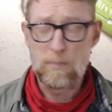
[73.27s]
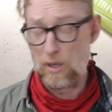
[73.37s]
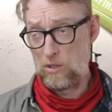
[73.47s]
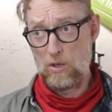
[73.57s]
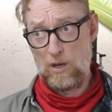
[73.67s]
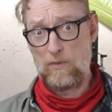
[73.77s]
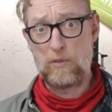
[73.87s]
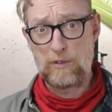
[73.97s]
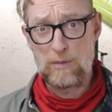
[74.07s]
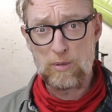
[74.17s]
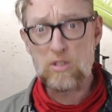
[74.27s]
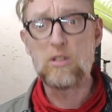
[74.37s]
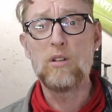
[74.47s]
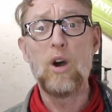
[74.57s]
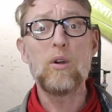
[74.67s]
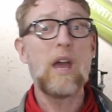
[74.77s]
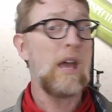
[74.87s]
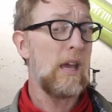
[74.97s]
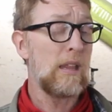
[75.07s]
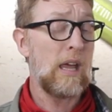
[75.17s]
But you don't have a three D printer?
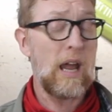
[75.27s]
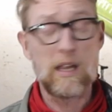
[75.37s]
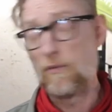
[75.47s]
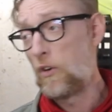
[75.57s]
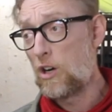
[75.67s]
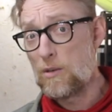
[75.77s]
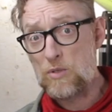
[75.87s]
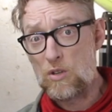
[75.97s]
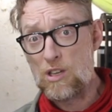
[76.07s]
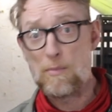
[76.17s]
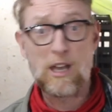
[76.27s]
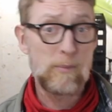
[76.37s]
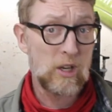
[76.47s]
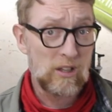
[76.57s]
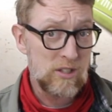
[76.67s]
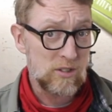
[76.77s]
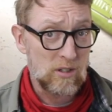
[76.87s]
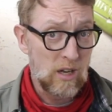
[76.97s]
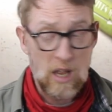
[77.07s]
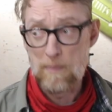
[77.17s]
Okay, then I converted them so you can make them on a laser.
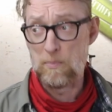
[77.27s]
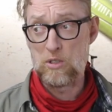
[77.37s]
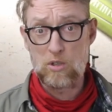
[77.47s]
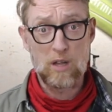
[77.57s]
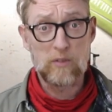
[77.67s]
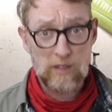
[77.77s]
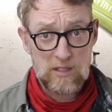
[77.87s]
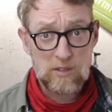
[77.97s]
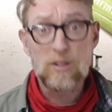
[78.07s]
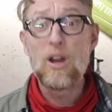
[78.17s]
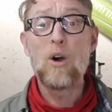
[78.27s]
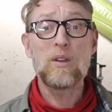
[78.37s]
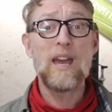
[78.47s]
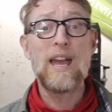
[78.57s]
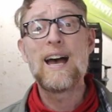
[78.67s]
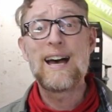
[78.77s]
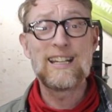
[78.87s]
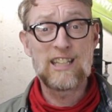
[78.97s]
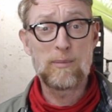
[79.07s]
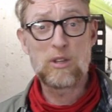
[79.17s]
But you don't have a laser? Okay,
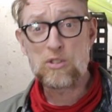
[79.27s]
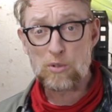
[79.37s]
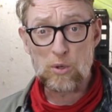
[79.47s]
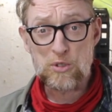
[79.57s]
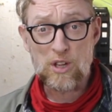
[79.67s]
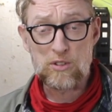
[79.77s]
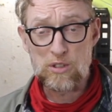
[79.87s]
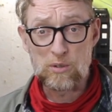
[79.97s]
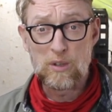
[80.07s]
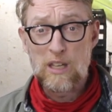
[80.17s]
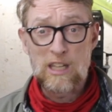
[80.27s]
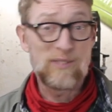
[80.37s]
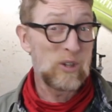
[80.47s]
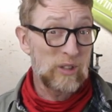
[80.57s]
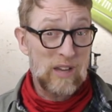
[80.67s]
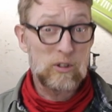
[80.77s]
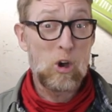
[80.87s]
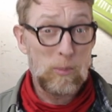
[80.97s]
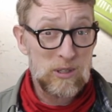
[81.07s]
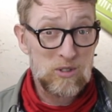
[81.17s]
I did them on the scroll saw too. And if you only have a
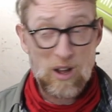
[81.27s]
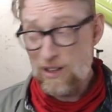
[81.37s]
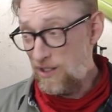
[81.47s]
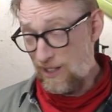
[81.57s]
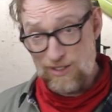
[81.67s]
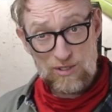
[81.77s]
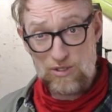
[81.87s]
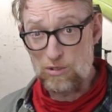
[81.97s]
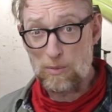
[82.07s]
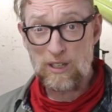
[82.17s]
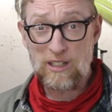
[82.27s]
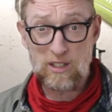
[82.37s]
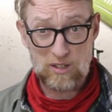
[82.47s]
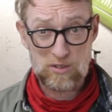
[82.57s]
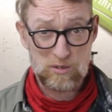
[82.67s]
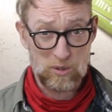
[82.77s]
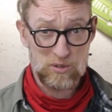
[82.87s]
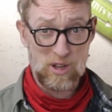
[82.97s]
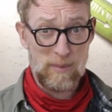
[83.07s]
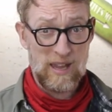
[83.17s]
coping saw, you can just do them like I did on the scroll
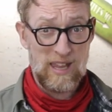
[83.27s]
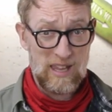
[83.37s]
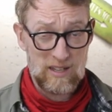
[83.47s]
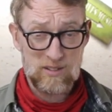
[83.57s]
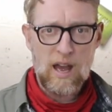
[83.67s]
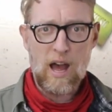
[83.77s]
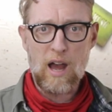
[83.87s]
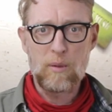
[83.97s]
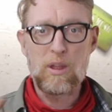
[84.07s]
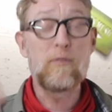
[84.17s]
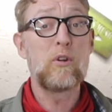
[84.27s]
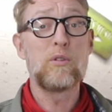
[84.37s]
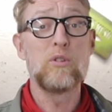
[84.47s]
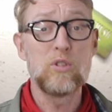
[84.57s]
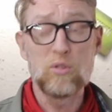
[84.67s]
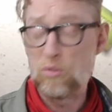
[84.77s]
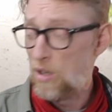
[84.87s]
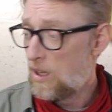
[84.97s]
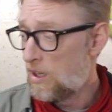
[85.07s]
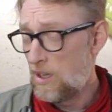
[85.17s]
saw by hand. Uh, without further ado,
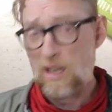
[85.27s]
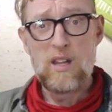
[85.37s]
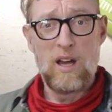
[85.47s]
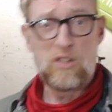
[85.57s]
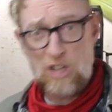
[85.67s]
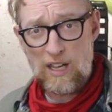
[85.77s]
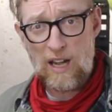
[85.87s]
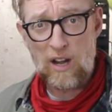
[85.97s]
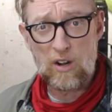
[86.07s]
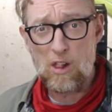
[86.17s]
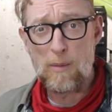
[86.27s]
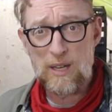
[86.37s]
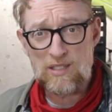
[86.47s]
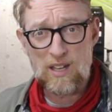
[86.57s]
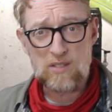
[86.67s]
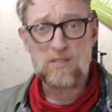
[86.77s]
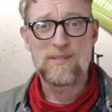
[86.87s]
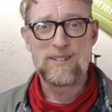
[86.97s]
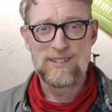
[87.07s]
check it out, it'll all make sense.